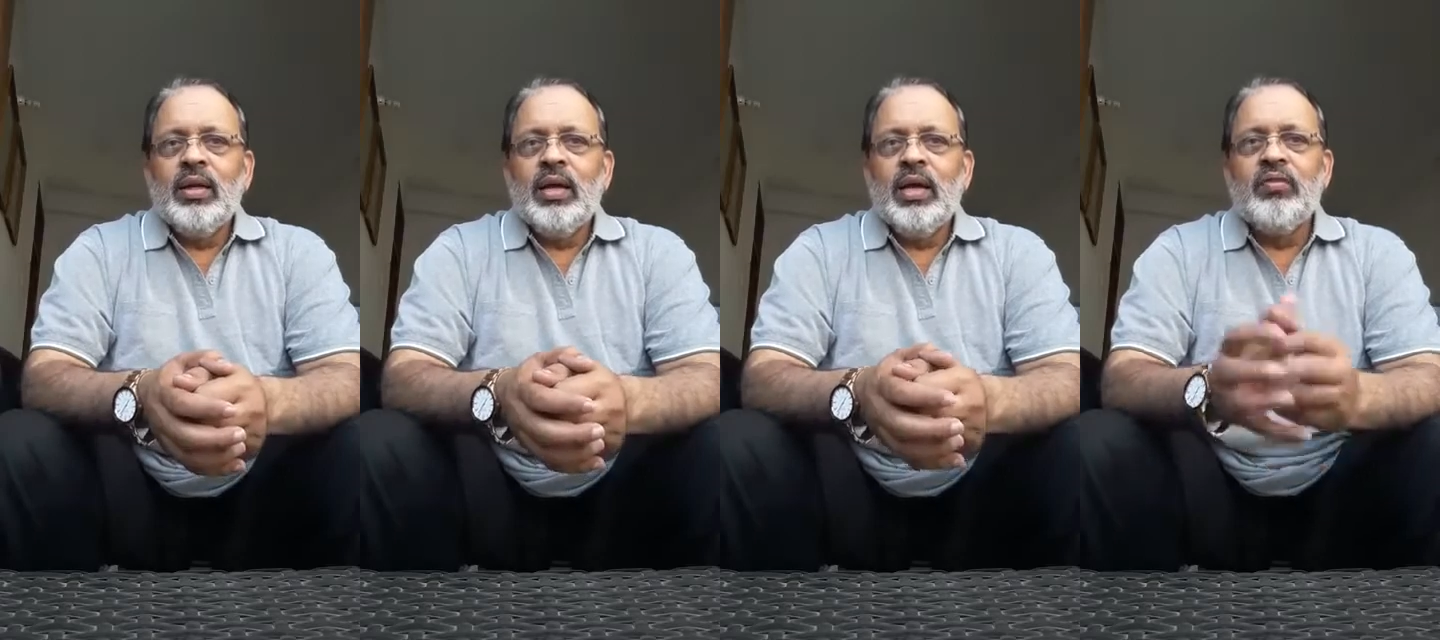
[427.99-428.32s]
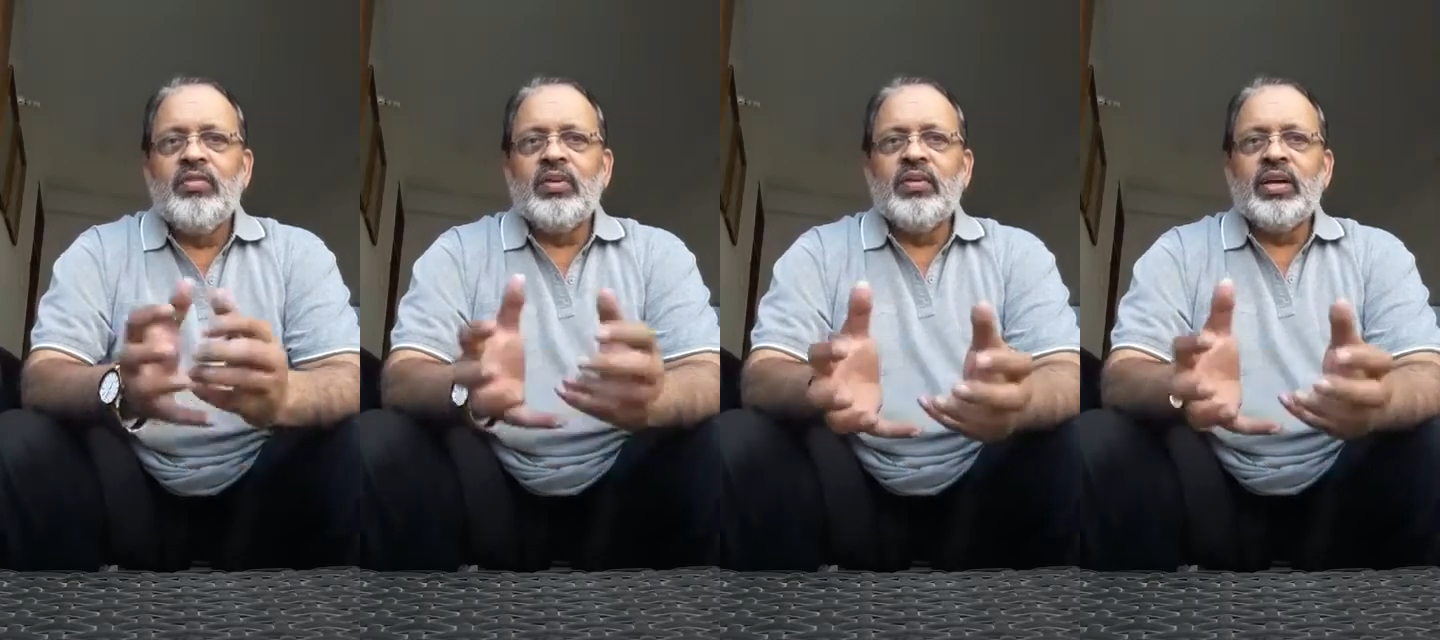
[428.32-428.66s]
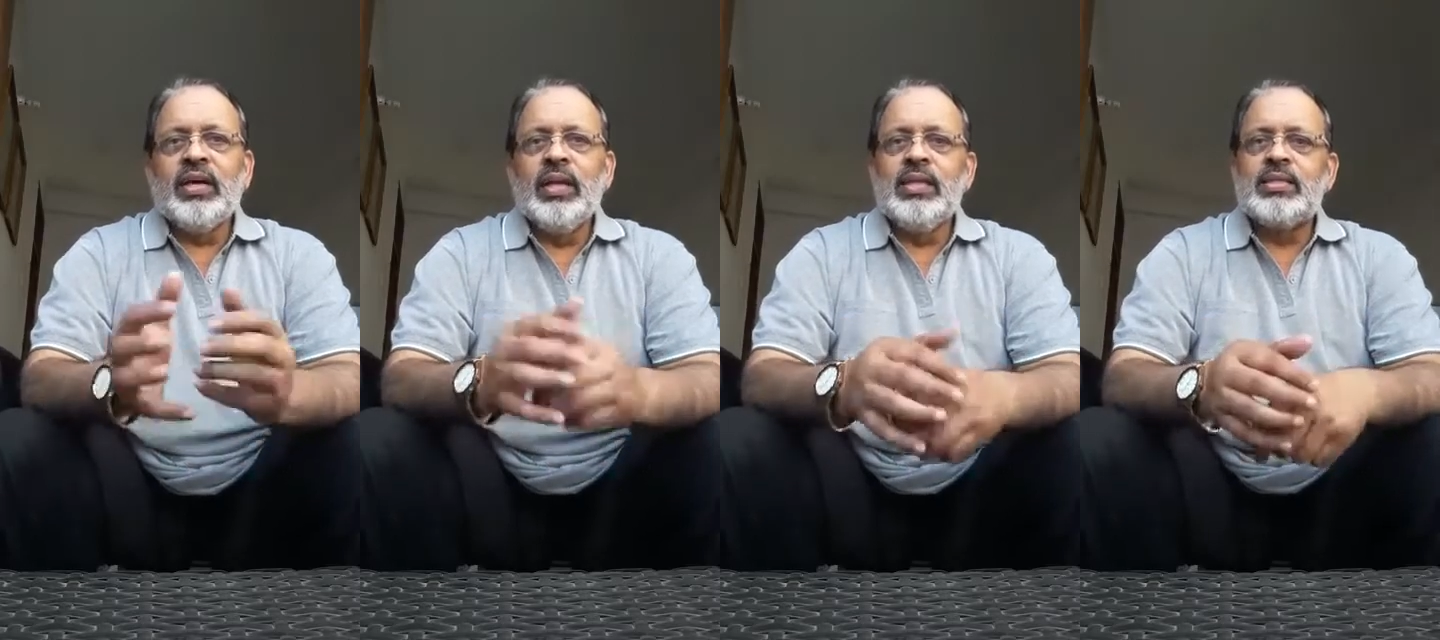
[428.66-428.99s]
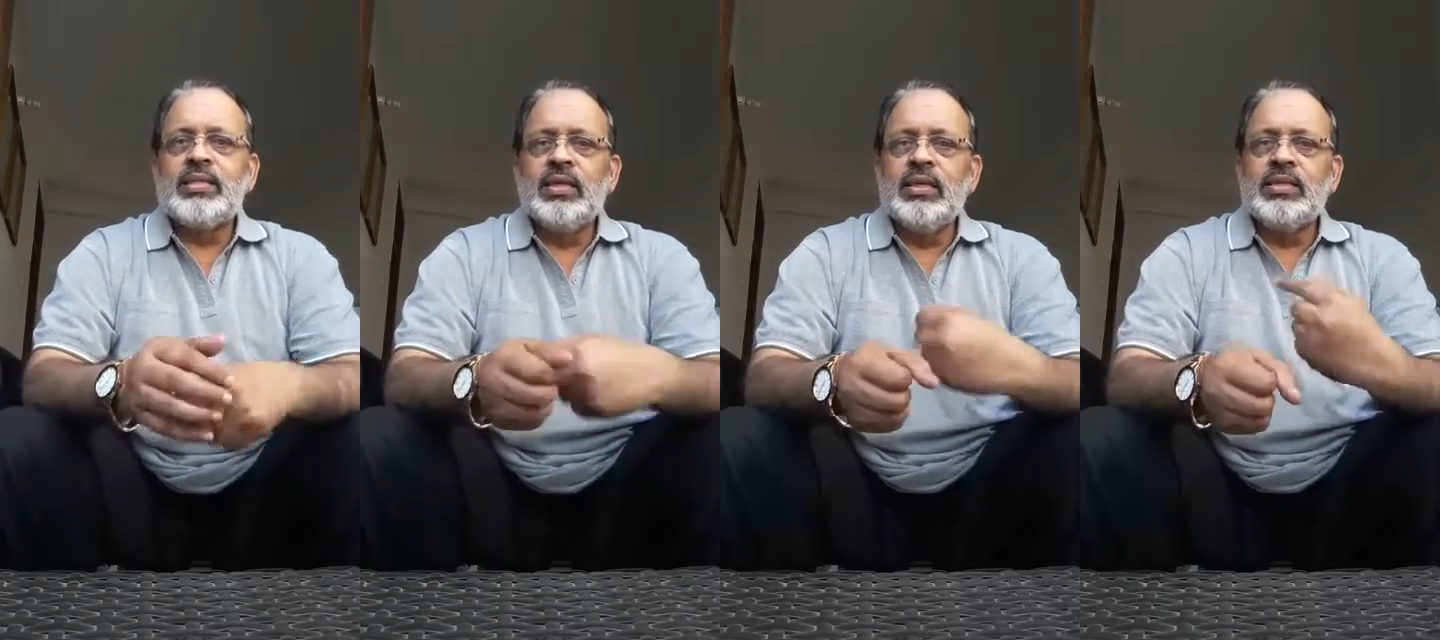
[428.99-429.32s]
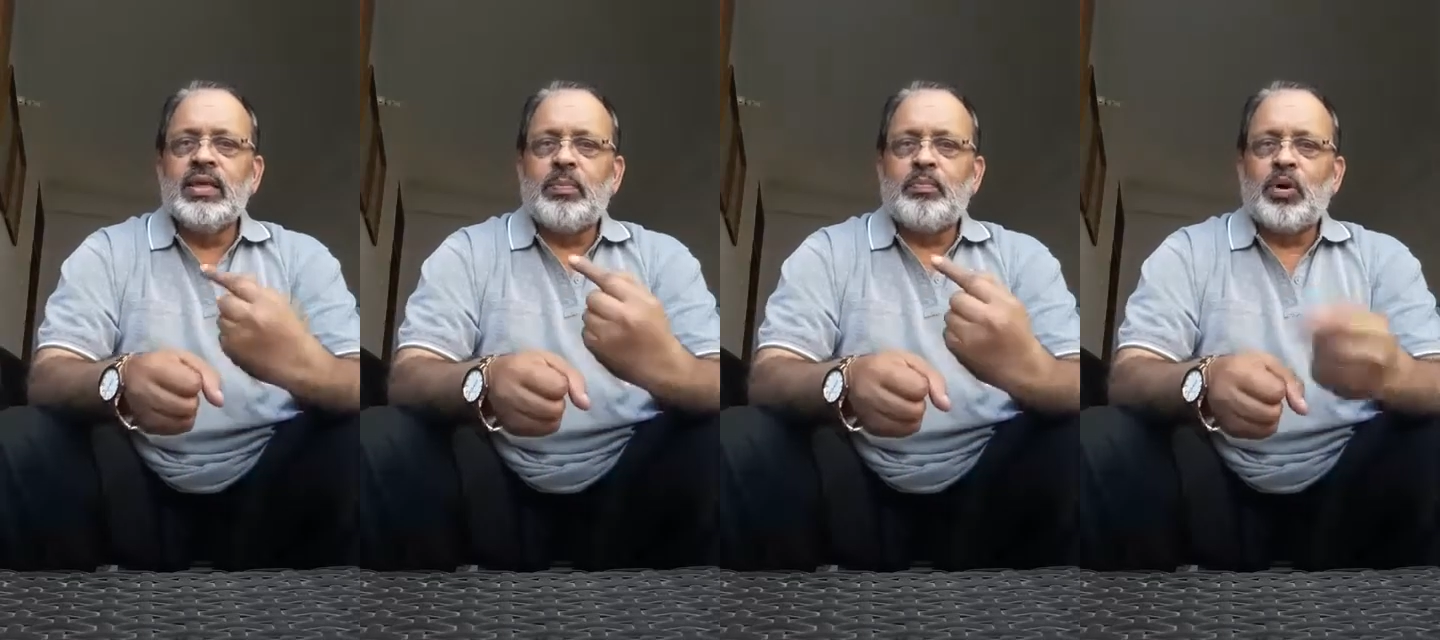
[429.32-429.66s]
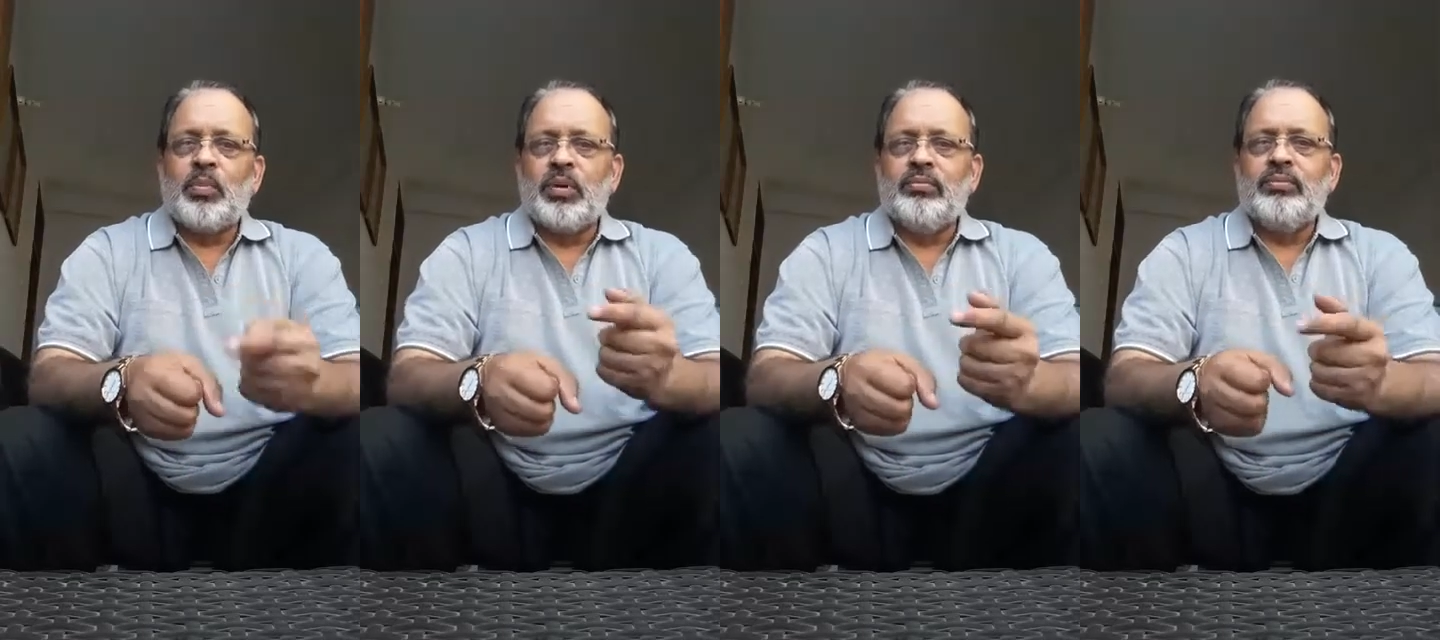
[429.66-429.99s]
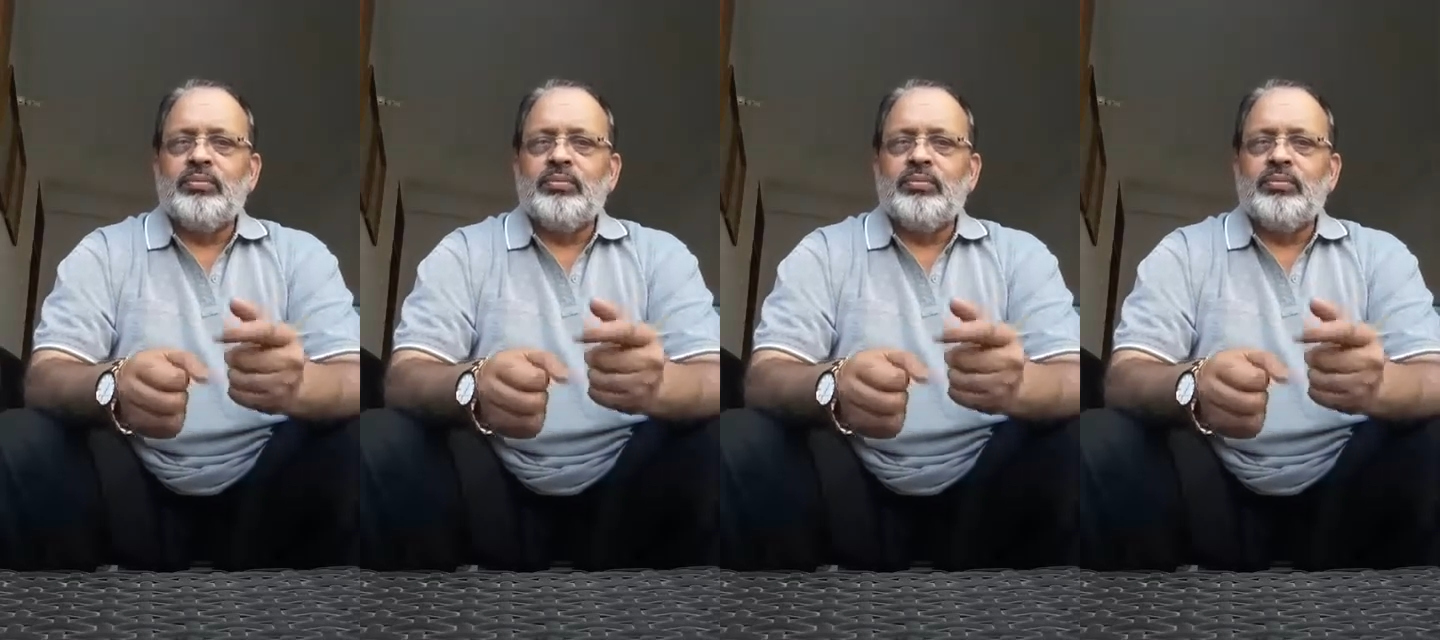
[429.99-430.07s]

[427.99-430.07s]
everyone else is a problem.